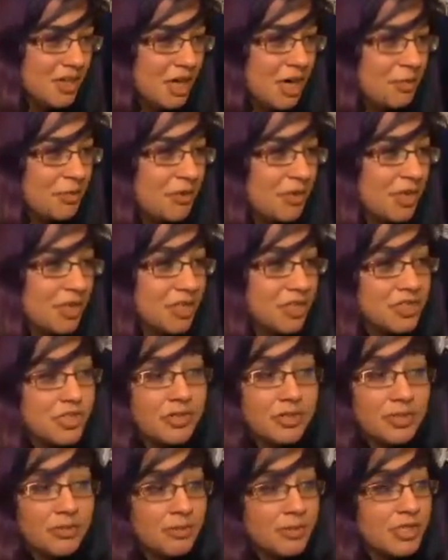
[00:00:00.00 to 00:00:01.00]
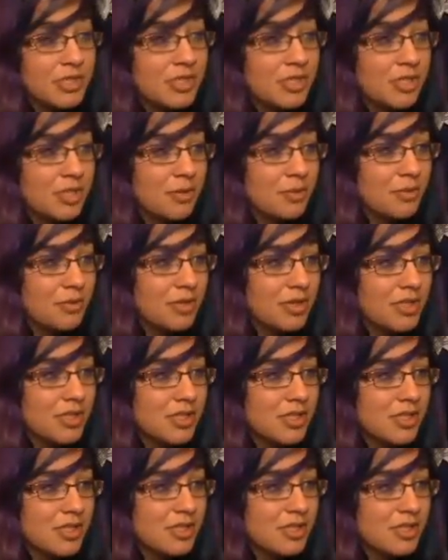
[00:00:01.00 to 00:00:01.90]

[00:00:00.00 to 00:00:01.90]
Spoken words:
upgrade. Because you can miss the upgrades.